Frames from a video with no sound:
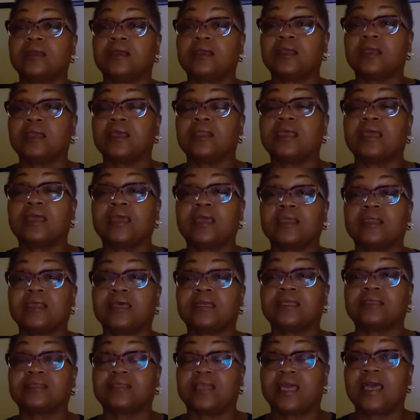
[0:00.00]
And
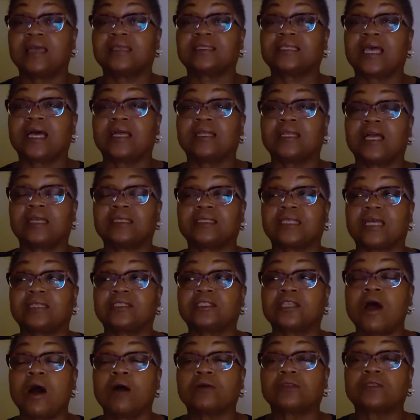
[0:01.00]
as I
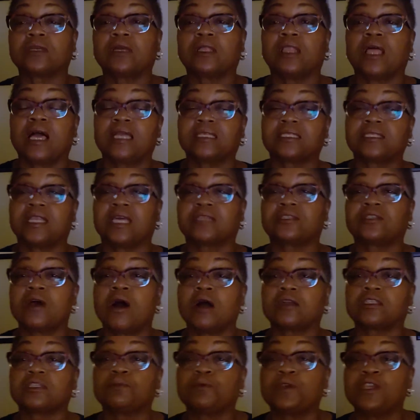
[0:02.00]
talk to clients and I
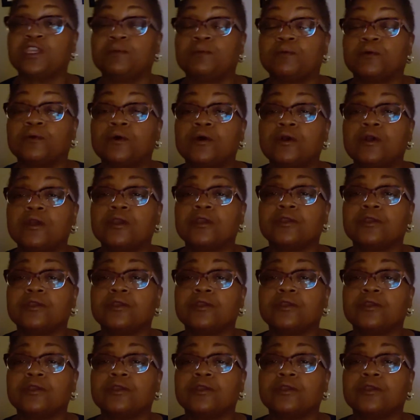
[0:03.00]
talk to people,